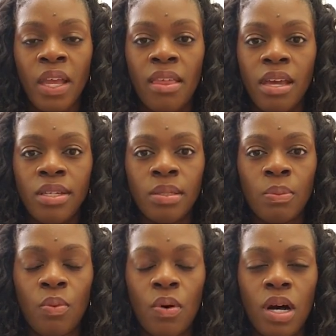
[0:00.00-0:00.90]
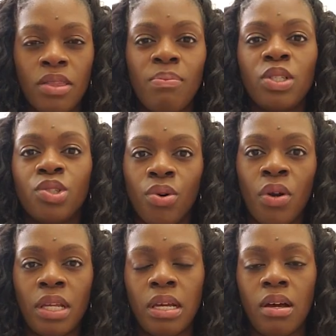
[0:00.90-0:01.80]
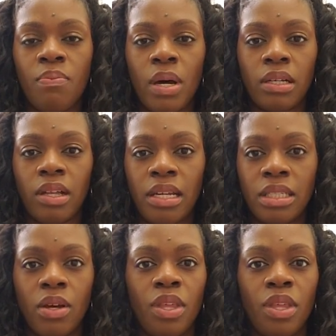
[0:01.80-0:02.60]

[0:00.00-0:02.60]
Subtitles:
And that's the majority of my clientele.